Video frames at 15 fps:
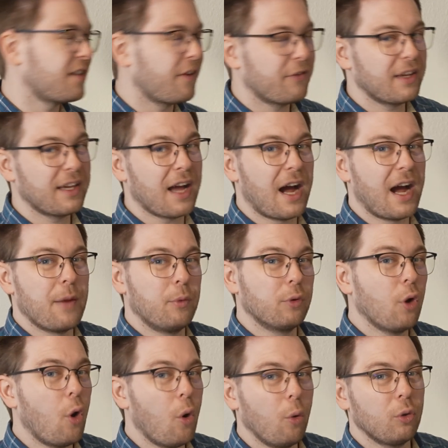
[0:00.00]
something I would
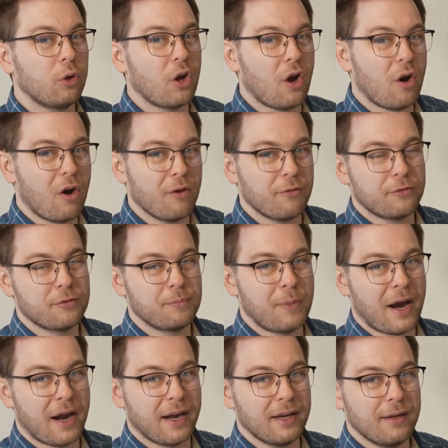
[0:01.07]
hold off
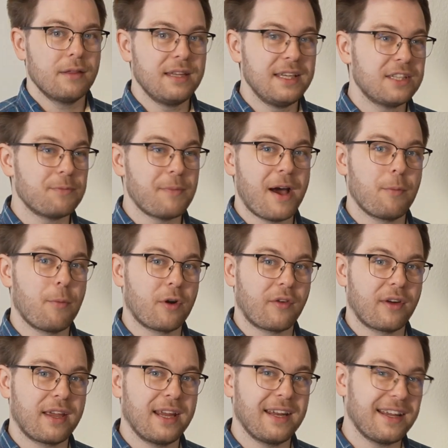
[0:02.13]
buying, the smart
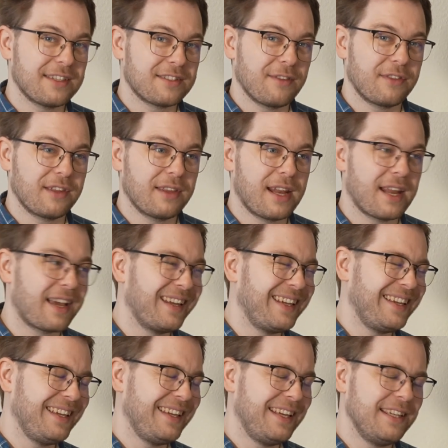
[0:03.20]
watering kit is something that I can
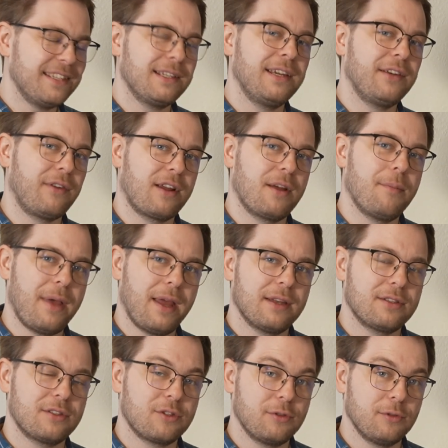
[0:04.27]
easily recommend
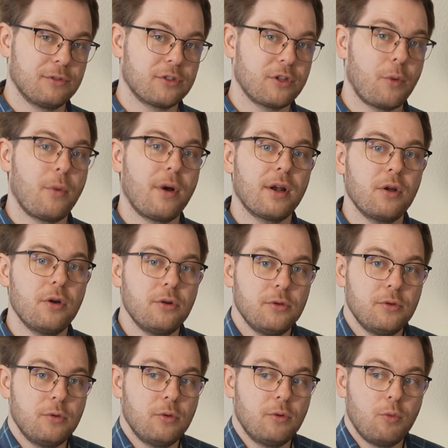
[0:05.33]
to someone
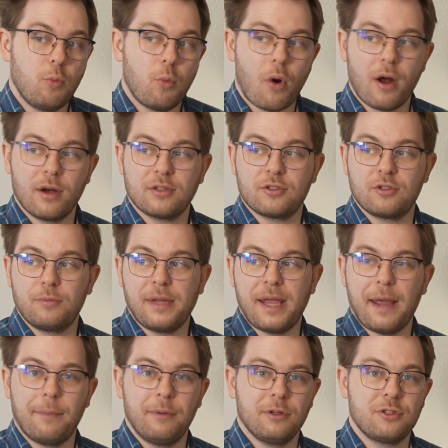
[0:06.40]
who wants to be
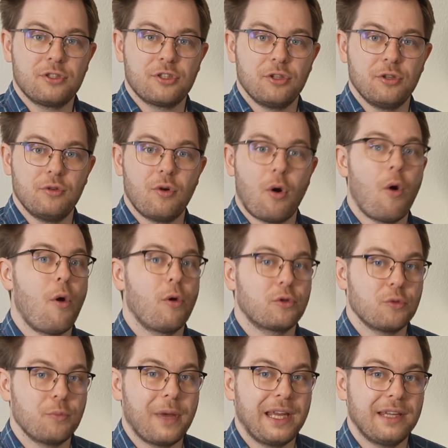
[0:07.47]
able to
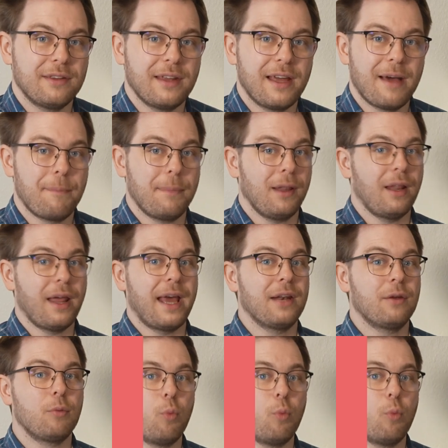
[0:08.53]
automate their plant